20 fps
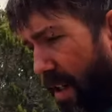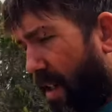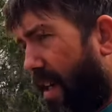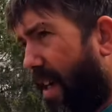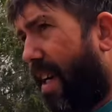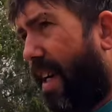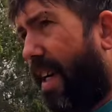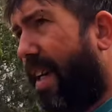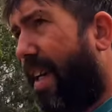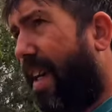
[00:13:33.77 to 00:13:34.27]

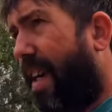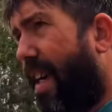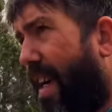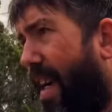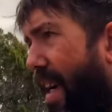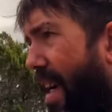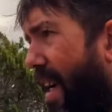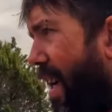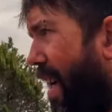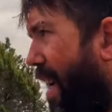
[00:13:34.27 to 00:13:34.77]
And
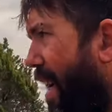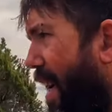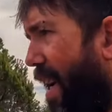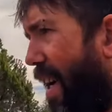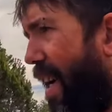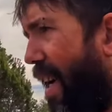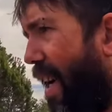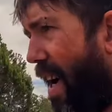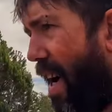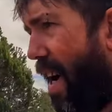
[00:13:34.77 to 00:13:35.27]

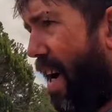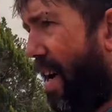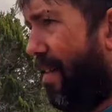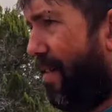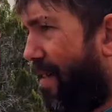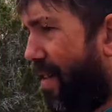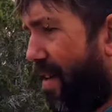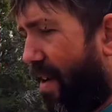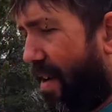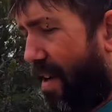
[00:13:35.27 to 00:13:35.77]
I
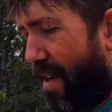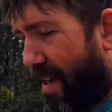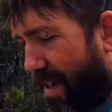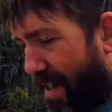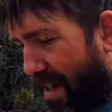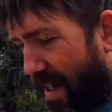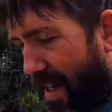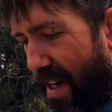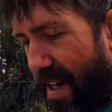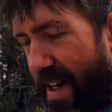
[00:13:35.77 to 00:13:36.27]
have not
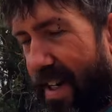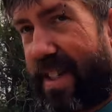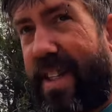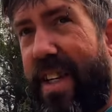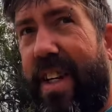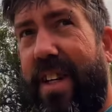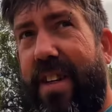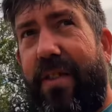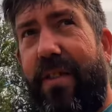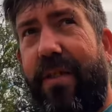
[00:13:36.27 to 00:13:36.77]
seen a
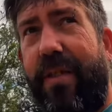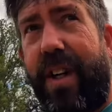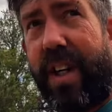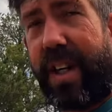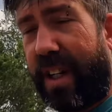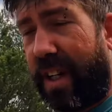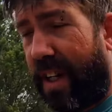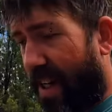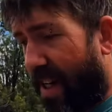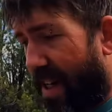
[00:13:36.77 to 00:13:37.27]
single
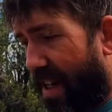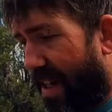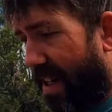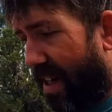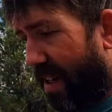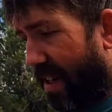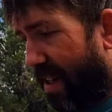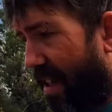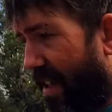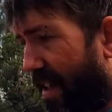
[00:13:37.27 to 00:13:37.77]
vehicle out
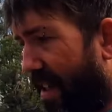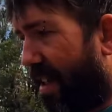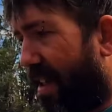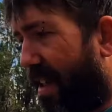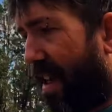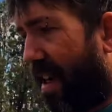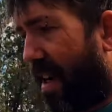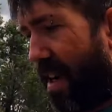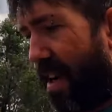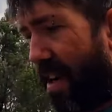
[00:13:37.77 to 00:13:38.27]
here
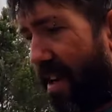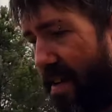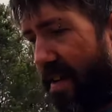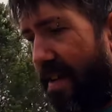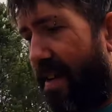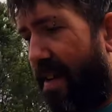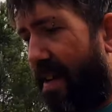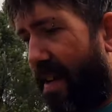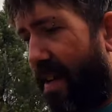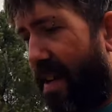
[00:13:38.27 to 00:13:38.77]
since.
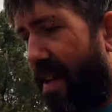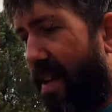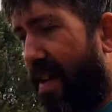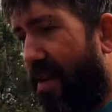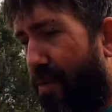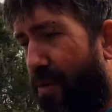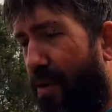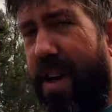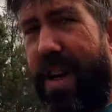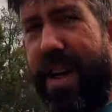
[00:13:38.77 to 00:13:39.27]

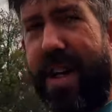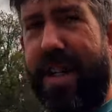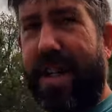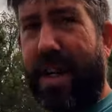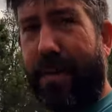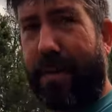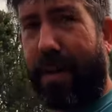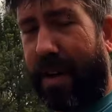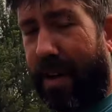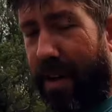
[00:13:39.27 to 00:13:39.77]
Pretty
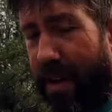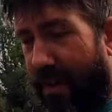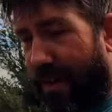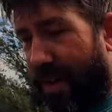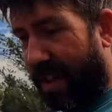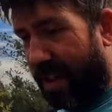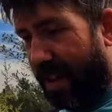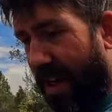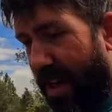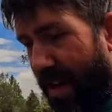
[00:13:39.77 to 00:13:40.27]
typical of
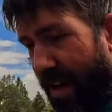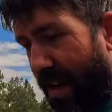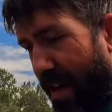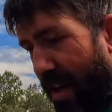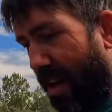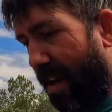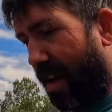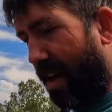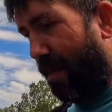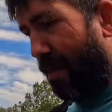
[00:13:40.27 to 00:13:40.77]
this
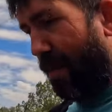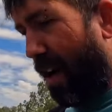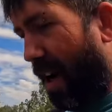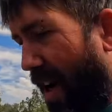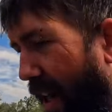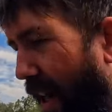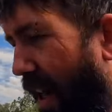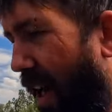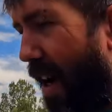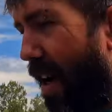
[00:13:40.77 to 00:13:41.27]
area. It
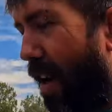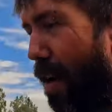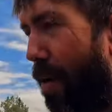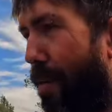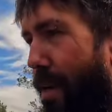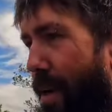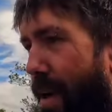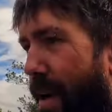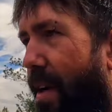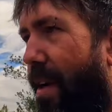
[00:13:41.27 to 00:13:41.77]
might light
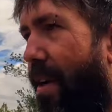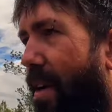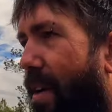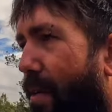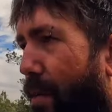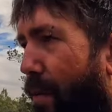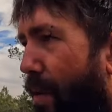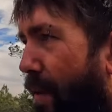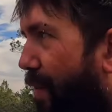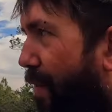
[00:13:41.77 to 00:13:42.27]
up in
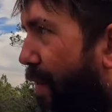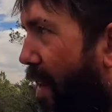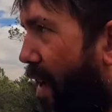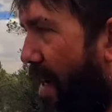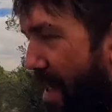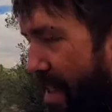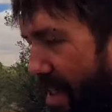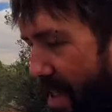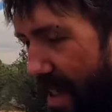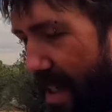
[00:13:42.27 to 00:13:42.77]

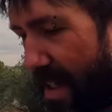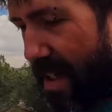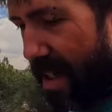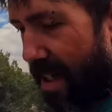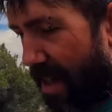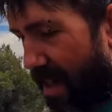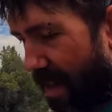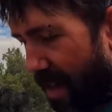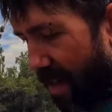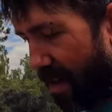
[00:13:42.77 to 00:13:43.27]
woodfire
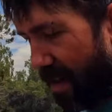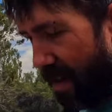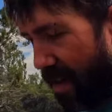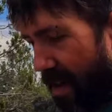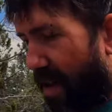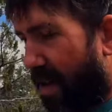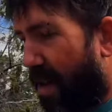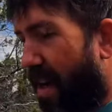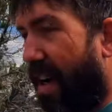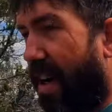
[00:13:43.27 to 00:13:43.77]
season and
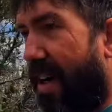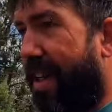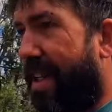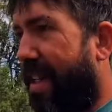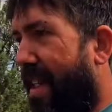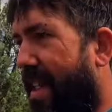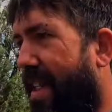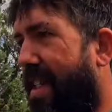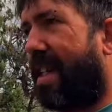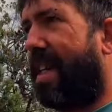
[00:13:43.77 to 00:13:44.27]

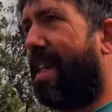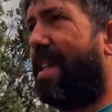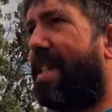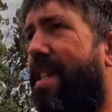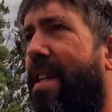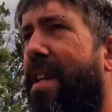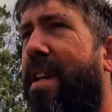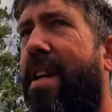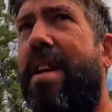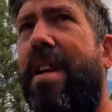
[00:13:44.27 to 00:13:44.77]
hunting
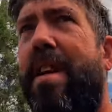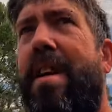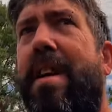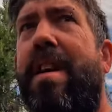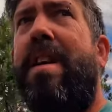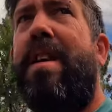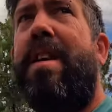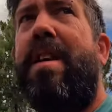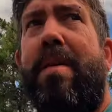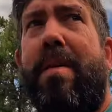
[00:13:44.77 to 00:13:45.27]
season,
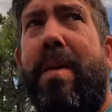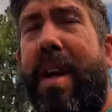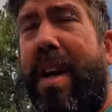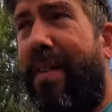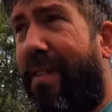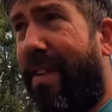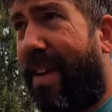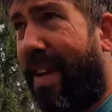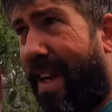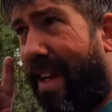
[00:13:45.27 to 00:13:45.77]
but
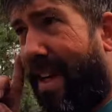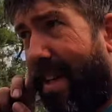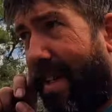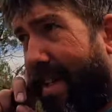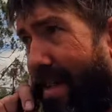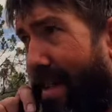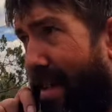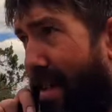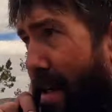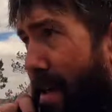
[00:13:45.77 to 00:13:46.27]
even then
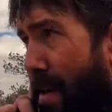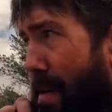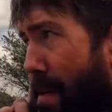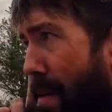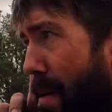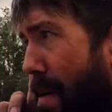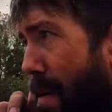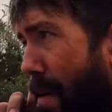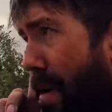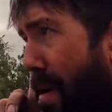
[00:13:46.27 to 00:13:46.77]
it's
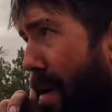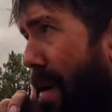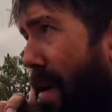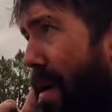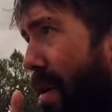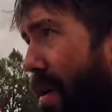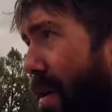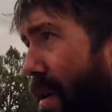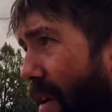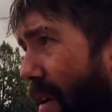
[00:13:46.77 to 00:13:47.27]

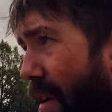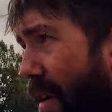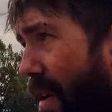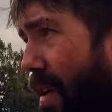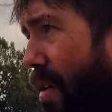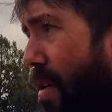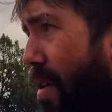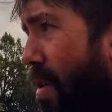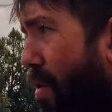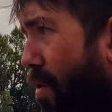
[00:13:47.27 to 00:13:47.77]
not
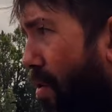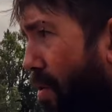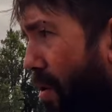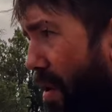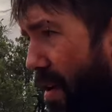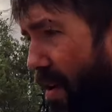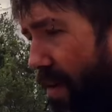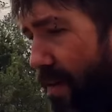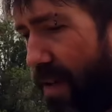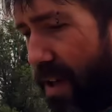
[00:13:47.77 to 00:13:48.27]
a whole
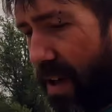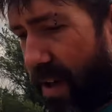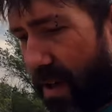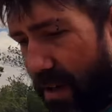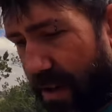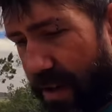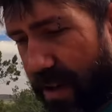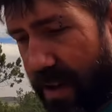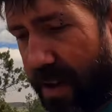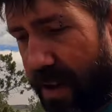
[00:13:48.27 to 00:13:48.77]
lot of
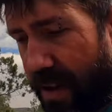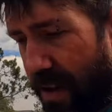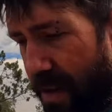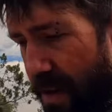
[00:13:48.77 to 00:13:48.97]
vehicles.